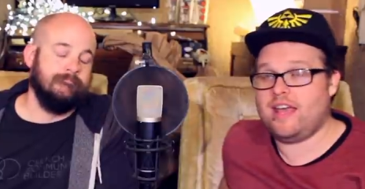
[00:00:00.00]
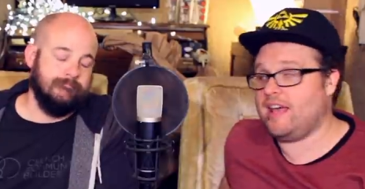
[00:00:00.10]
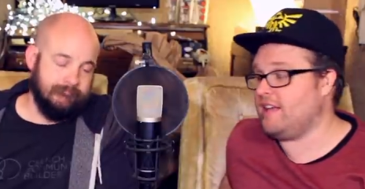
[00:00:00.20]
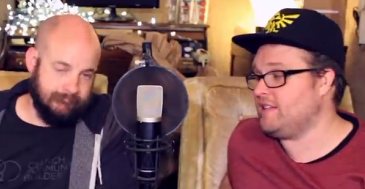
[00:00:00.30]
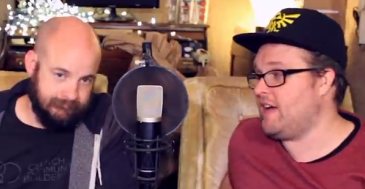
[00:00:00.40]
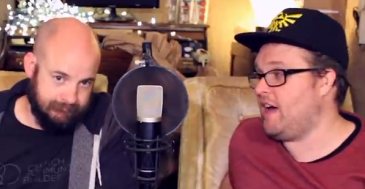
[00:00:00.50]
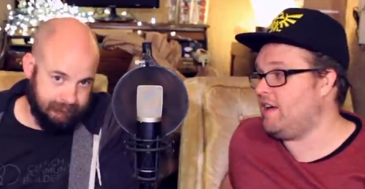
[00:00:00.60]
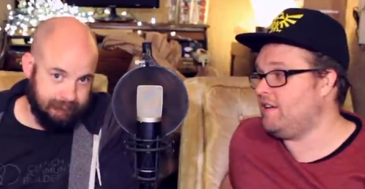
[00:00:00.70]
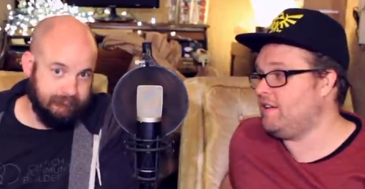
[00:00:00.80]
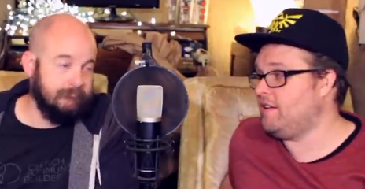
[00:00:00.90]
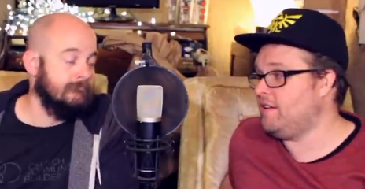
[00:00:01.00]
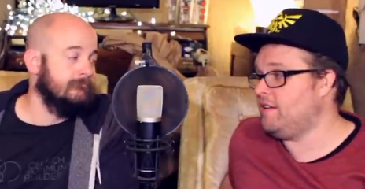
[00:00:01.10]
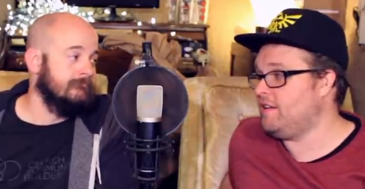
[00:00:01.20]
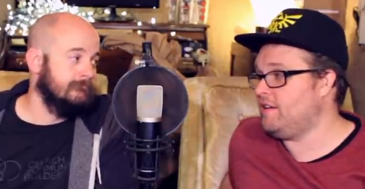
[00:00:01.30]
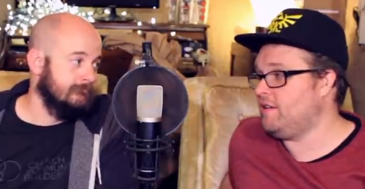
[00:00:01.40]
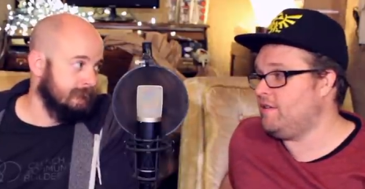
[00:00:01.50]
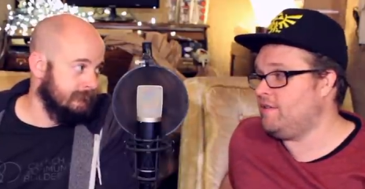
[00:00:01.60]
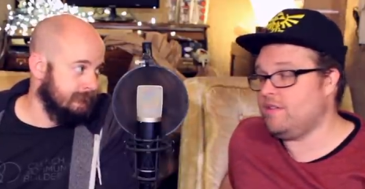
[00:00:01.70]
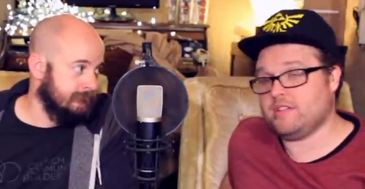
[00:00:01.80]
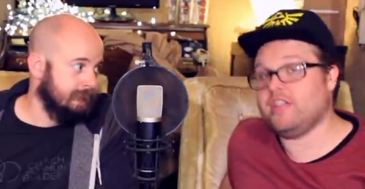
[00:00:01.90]
Speaker 1: And uh,
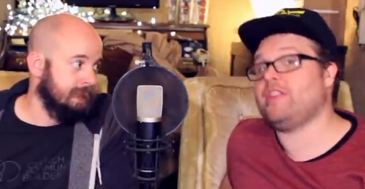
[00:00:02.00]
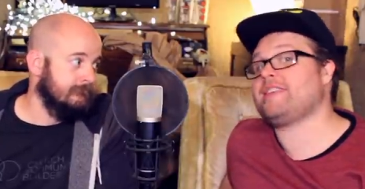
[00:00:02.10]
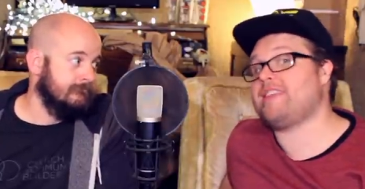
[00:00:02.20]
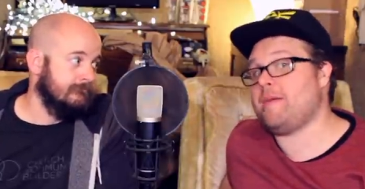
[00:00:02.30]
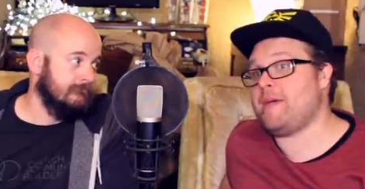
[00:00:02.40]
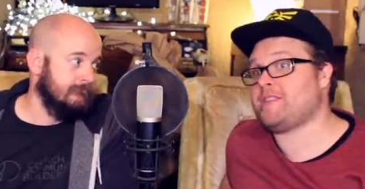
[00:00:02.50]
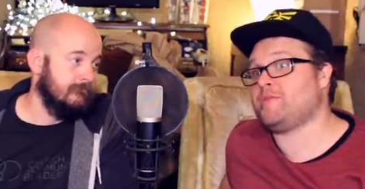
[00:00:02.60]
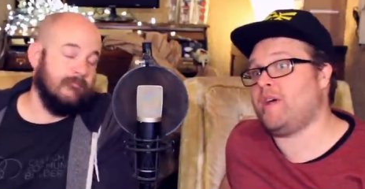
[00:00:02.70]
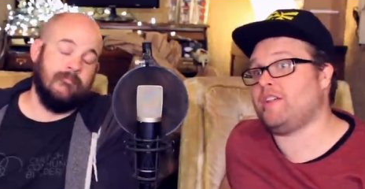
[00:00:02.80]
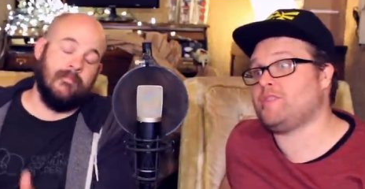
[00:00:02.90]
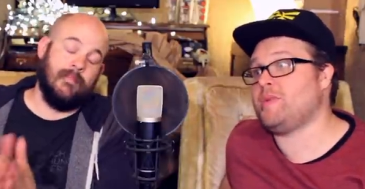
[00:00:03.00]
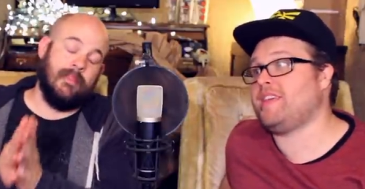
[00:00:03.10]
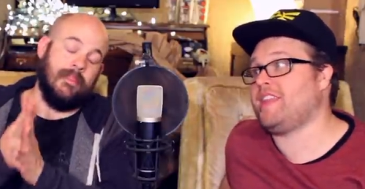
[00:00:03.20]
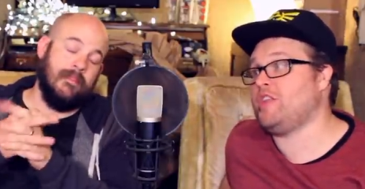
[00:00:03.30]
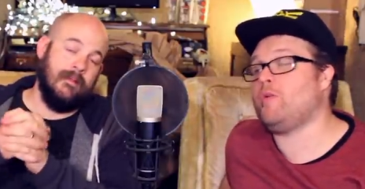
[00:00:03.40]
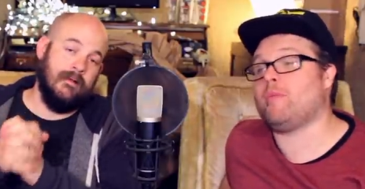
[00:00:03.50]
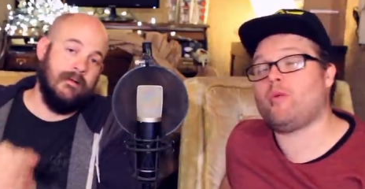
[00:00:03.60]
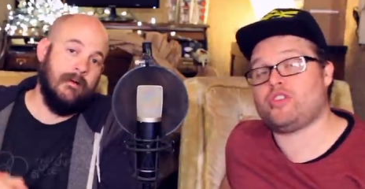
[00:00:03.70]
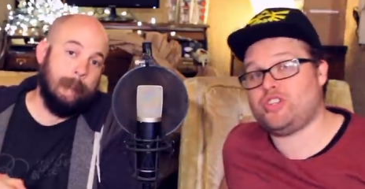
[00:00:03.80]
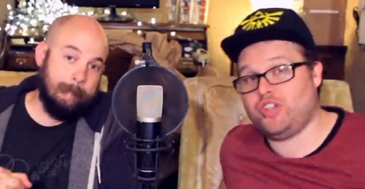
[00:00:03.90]
until next time, Basement Dwellers, we think that you are
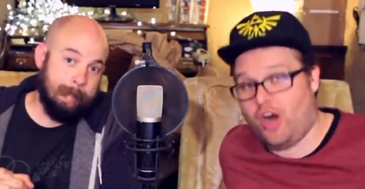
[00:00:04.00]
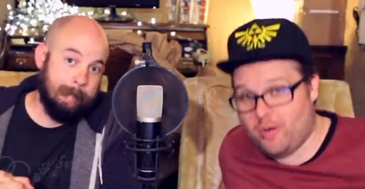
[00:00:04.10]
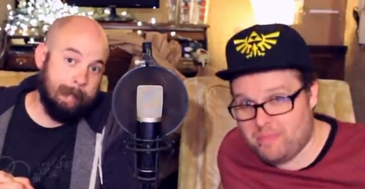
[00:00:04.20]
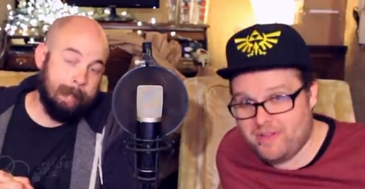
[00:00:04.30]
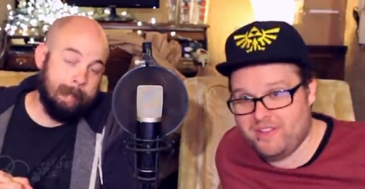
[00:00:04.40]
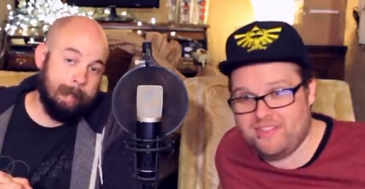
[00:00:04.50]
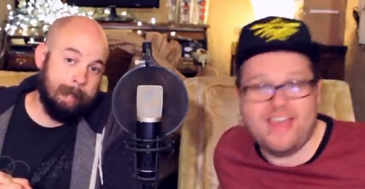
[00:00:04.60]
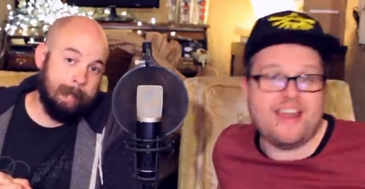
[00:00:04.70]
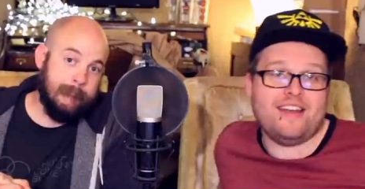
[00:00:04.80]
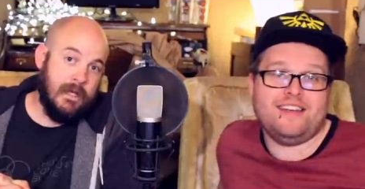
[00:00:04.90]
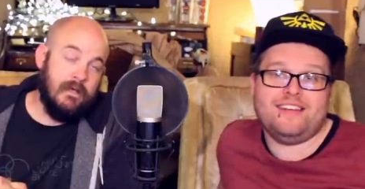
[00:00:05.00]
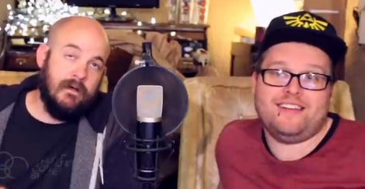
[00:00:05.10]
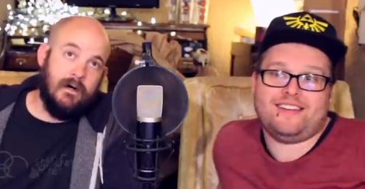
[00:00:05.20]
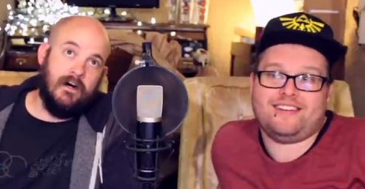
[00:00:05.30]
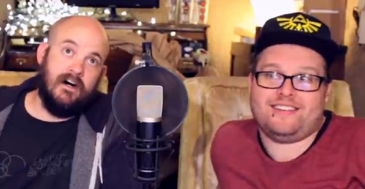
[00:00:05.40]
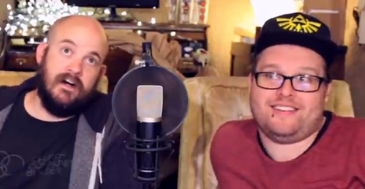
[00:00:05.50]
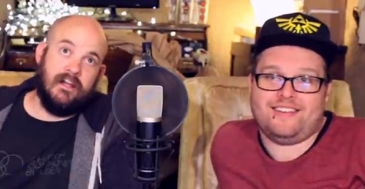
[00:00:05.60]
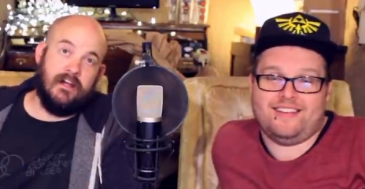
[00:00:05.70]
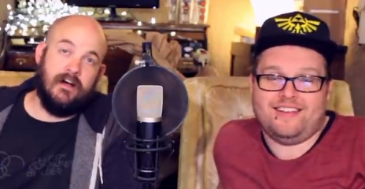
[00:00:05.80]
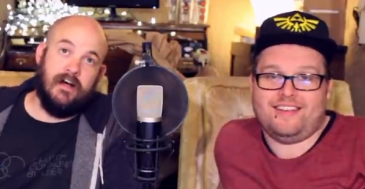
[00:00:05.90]
more sharp than
Speaker 2: uh,
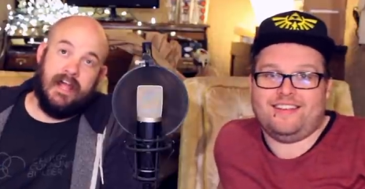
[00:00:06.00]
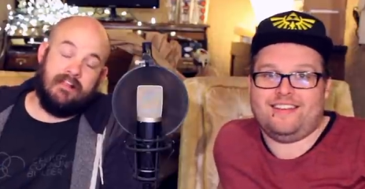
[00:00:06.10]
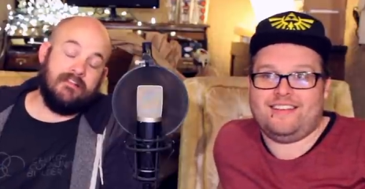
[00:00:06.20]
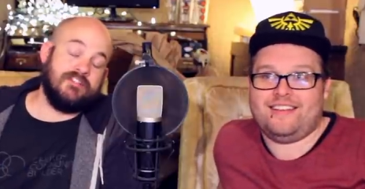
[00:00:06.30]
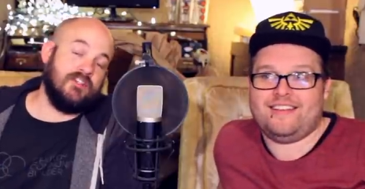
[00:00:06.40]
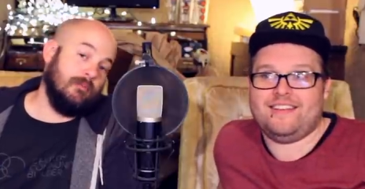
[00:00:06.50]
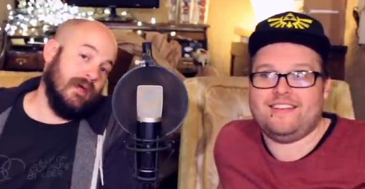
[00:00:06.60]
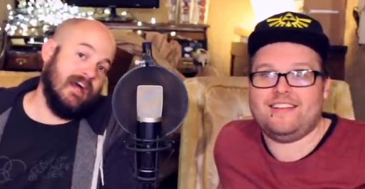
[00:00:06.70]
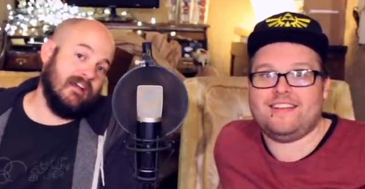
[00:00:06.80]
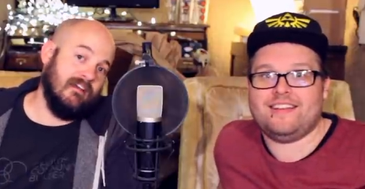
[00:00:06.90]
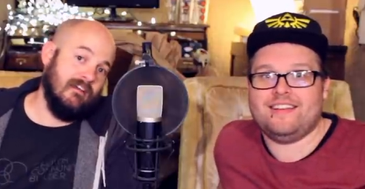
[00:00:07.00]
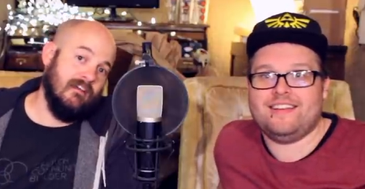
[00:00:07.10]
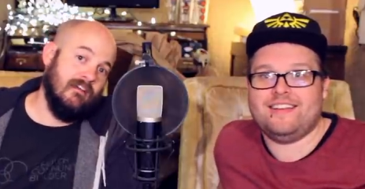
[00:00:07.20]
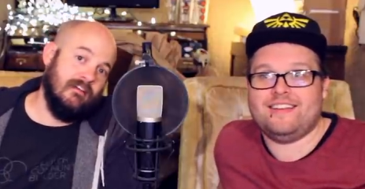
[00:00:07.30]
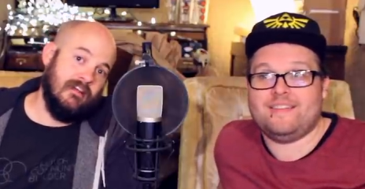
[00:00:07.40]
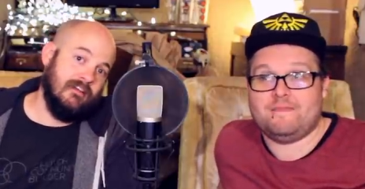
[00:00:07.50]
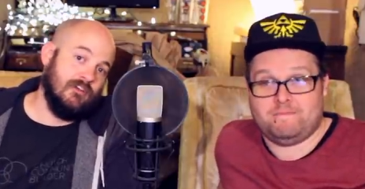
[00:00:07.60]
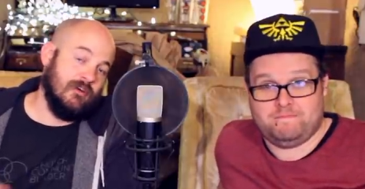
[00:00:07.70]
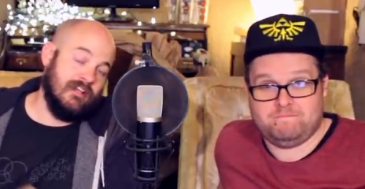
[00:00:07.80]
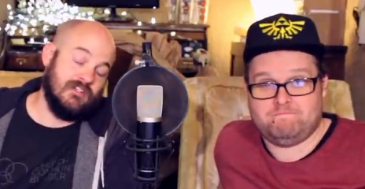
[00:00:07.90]
uh Alex Trebek in,
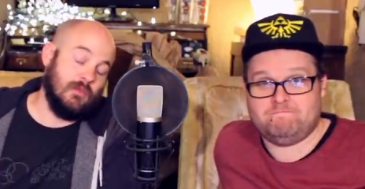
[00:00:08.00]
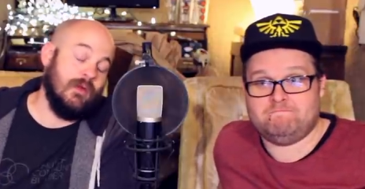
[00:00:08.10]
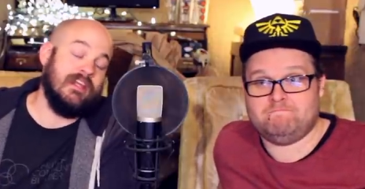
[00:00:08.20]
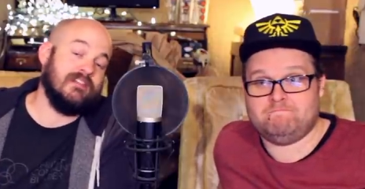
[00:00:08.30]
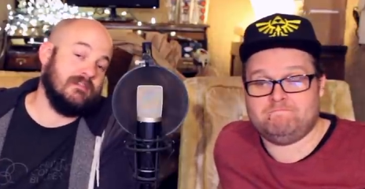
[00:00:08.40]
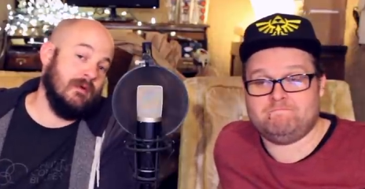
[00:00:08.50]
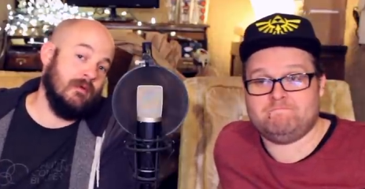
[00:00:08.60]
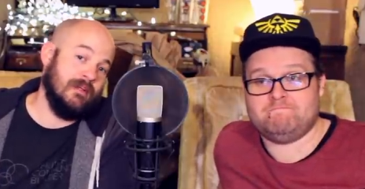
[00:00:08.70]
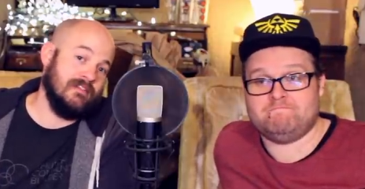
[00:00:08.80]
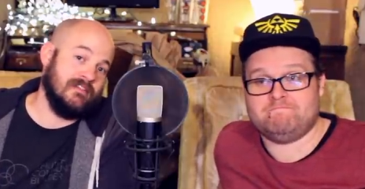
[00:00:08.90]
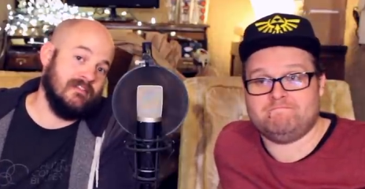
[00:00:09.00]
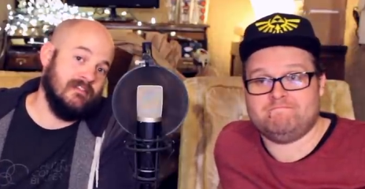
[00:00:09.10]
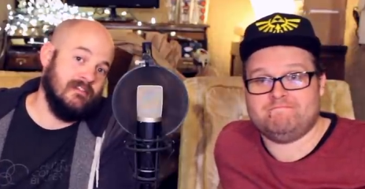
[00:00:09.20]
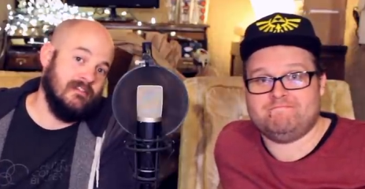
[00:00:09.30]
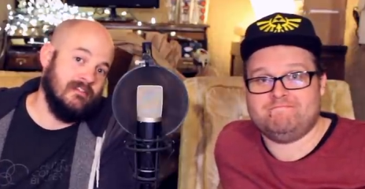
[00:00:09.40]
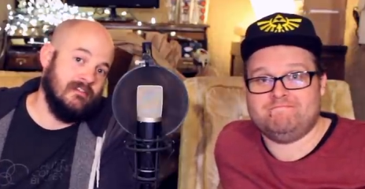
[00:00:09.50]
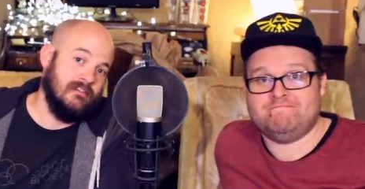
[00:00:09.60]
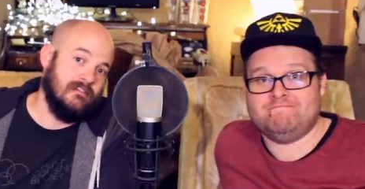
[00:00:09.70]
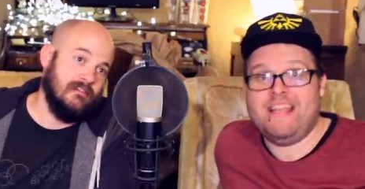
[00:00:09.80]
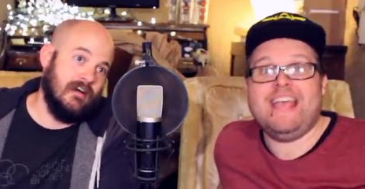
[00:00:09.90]
during his wittiest moments
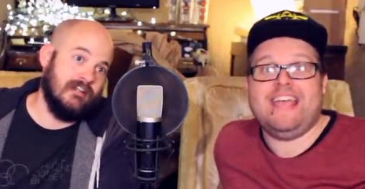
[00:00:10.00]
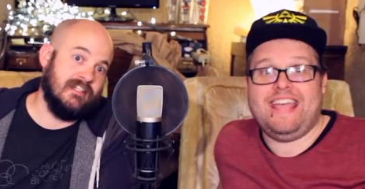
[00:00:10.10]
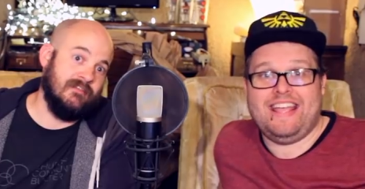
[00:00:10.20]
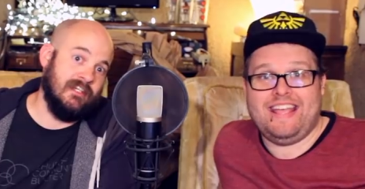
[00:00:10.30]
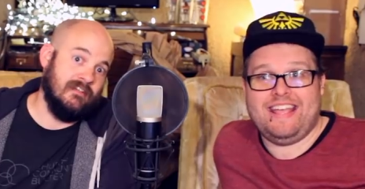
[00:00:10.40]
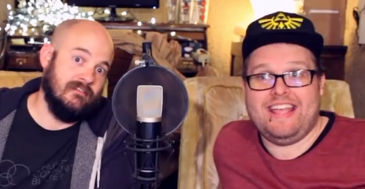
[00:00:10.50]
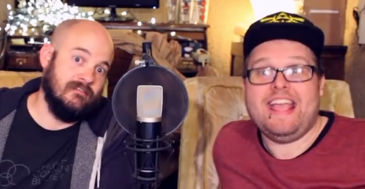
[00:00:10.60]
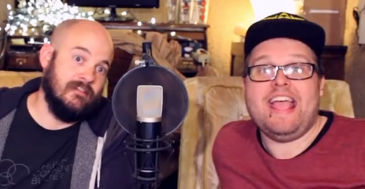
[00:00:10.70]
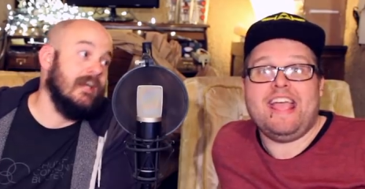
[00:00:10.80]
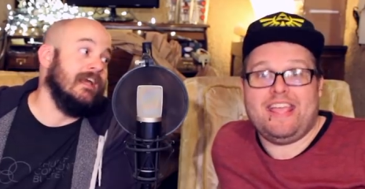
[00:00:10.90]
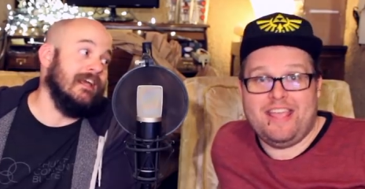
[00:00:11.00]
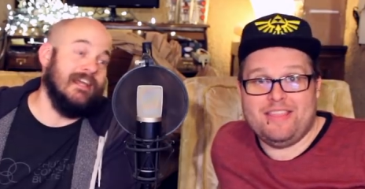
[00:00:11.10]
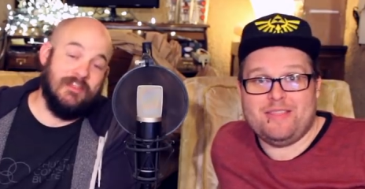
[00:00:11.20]
on TV. In,